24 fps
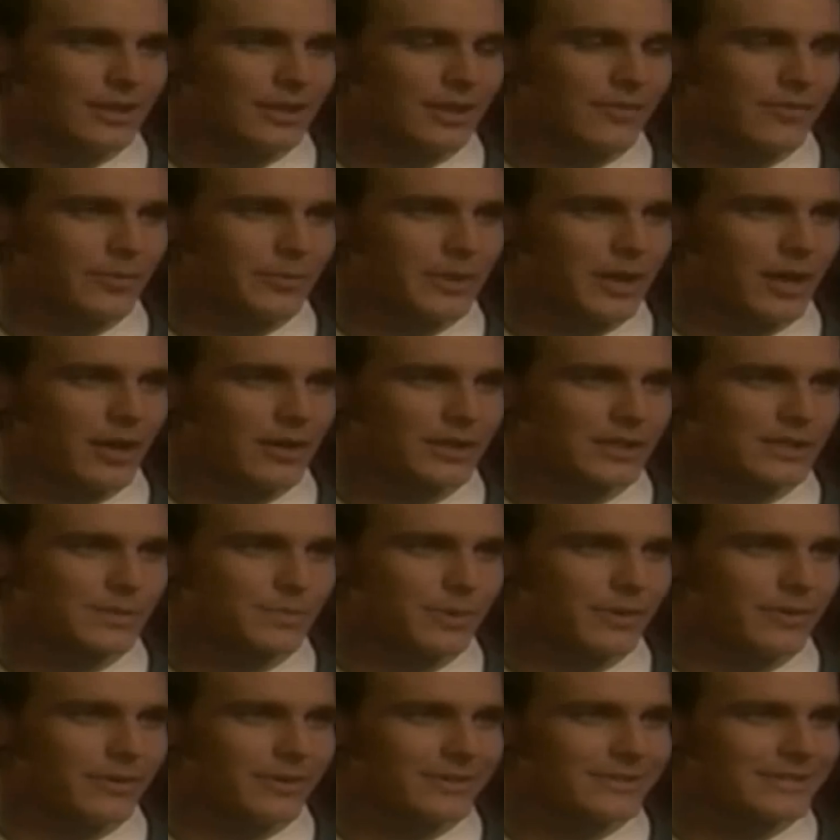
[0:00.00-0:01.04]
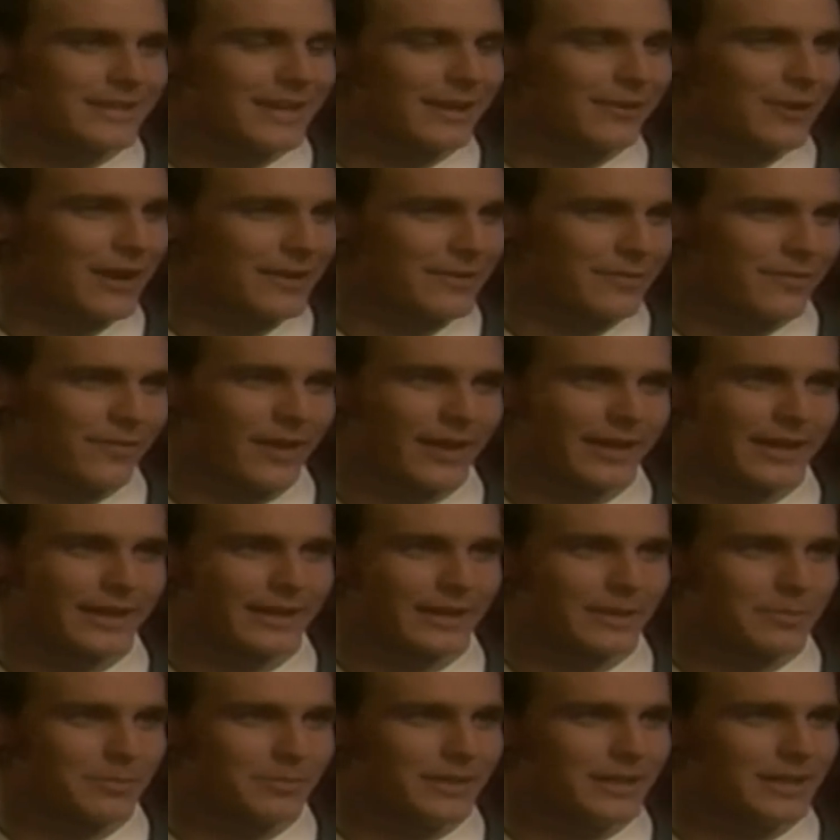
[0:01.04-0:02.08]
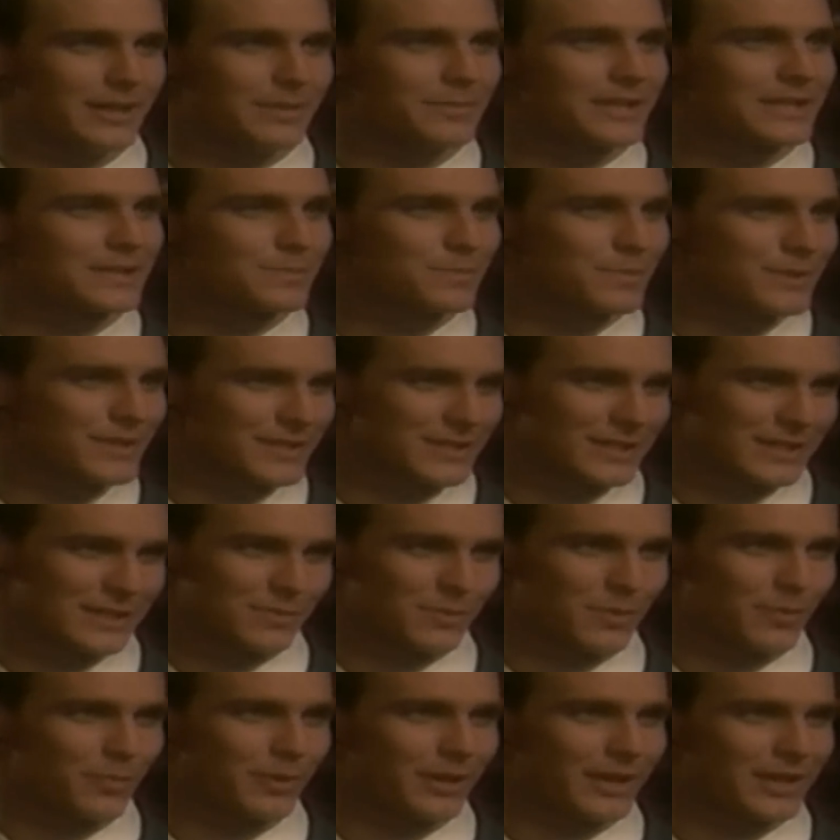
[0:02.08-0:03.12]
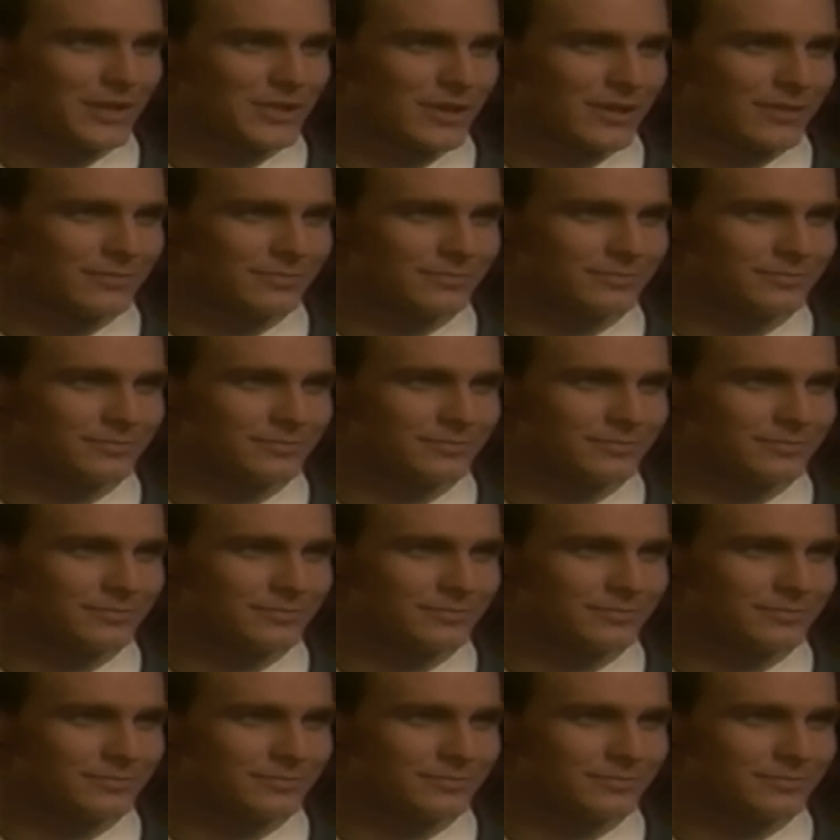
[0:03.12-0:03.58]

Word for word: You know from your own experience how gratifying it can be to mix business with pleasure.